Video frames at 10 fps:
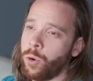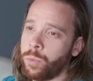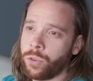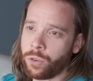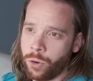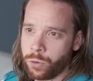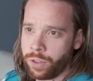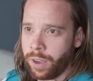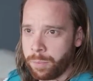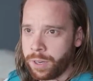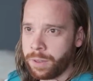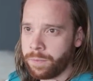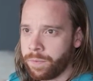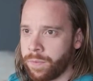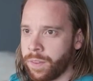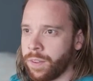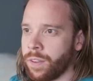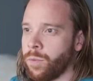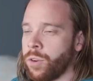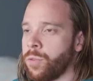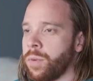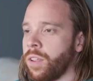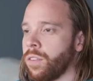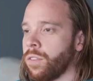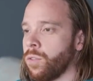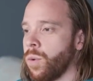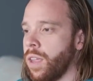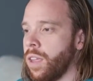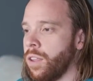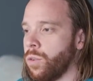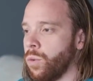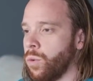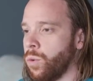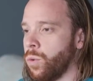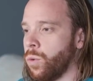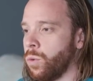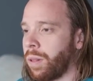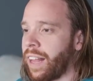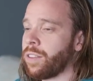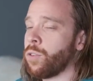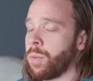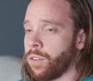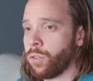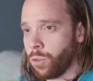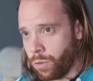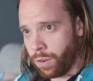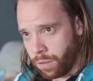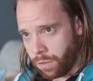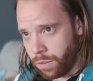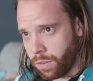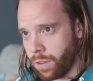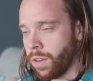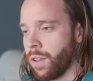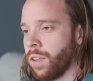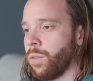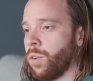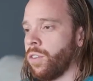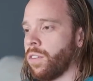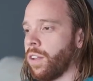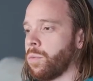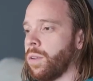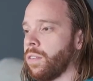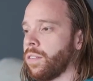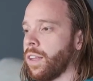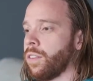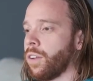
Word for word: open source hosting company, which means we do platform as a service, which itself means that the